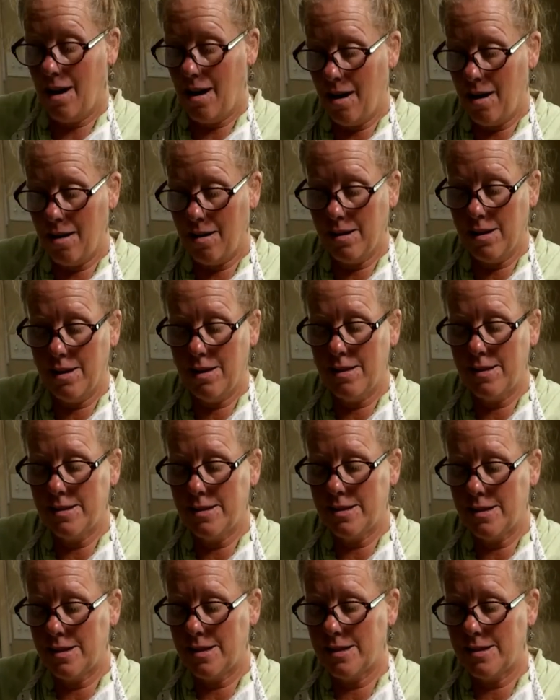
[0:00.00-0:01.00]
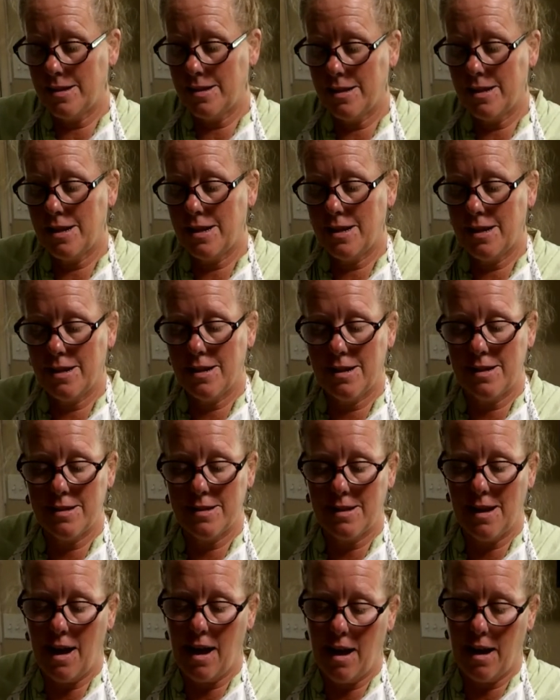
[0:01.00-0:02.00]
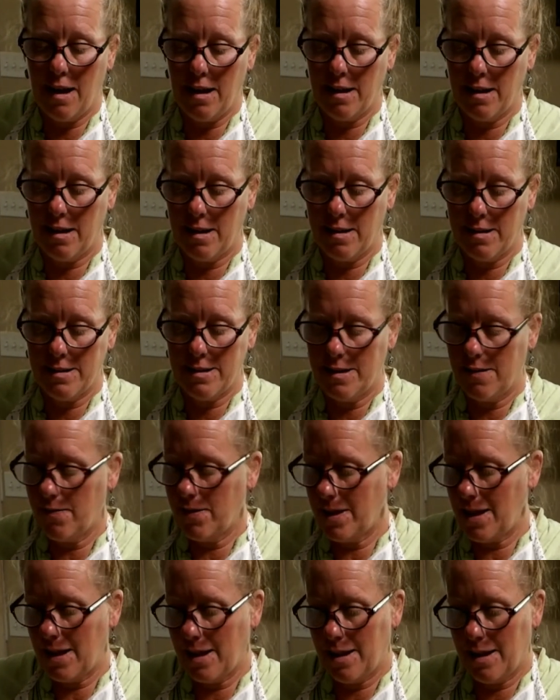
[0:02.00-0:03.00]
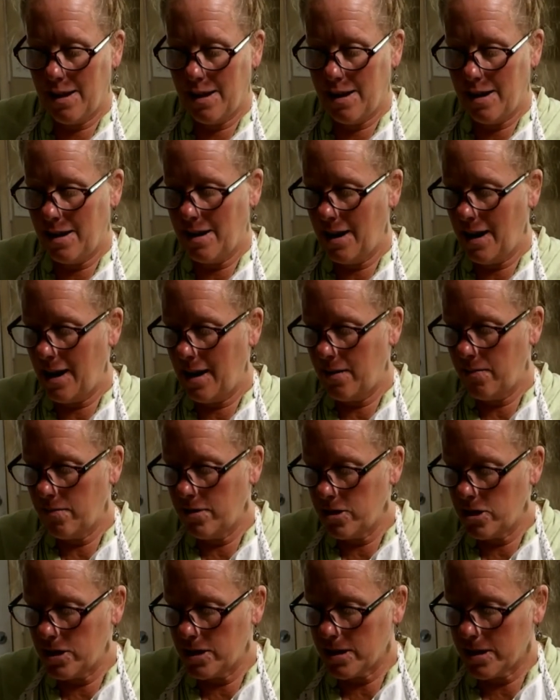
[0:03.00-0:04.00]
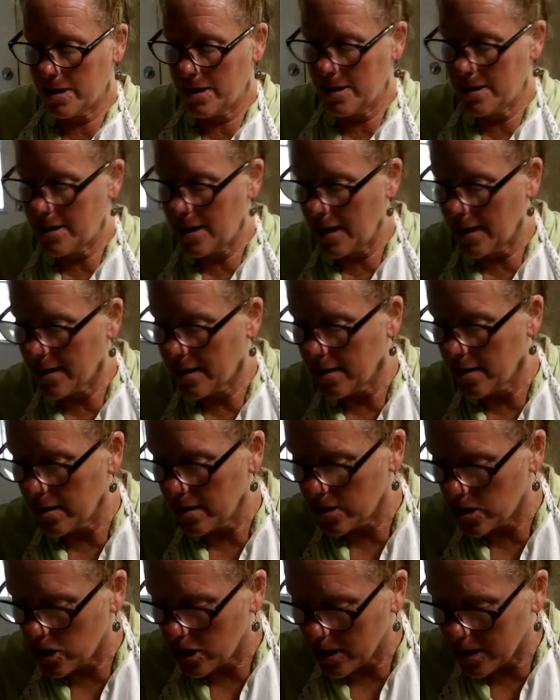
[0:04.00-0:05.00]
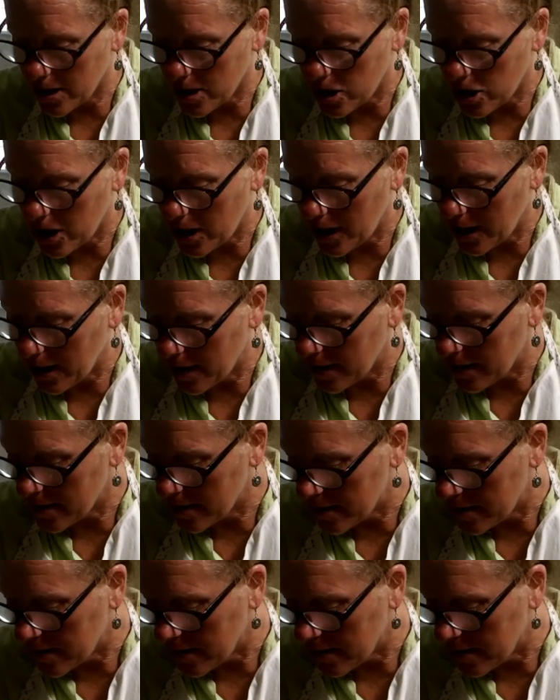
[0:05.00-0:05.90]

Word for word: All of the seasonings, the onions, everything in here, and we're just gonna take a little chunk of cheese.